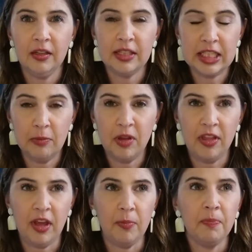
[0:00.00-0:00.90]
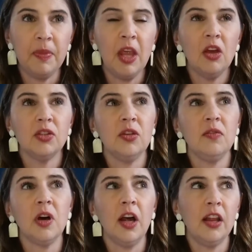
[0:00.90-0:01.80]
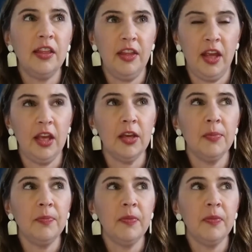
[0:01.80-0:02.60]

Timothy. So you've got to think